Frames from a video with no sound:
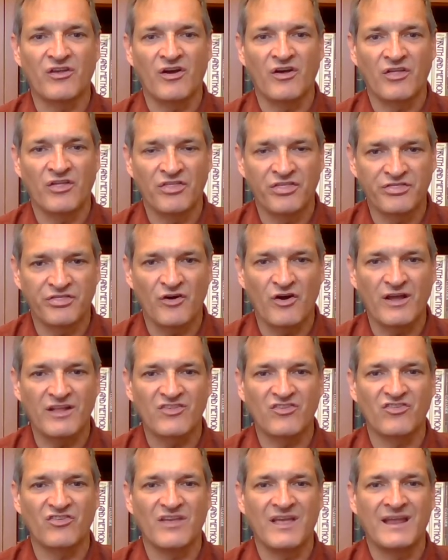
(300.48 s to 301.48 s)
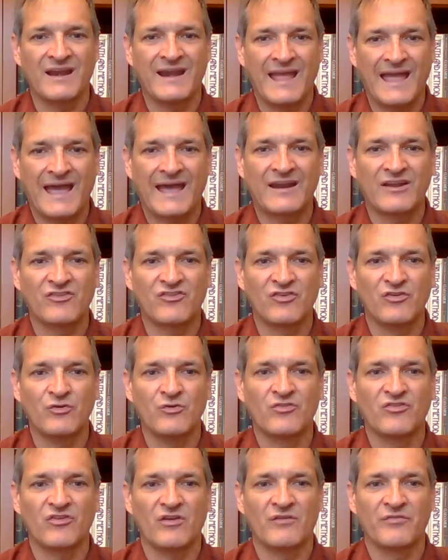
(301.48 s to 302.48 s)
the thoughts and
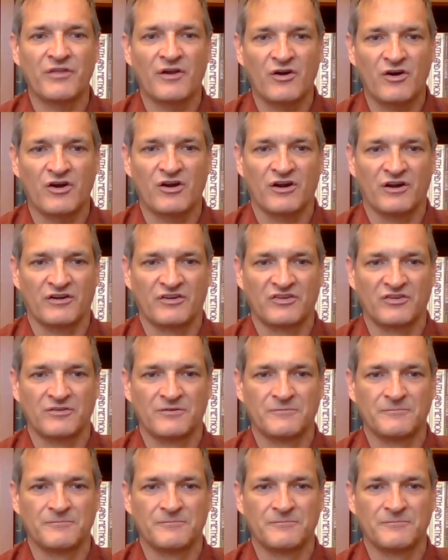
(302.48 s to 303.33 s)
attitudes of the heart.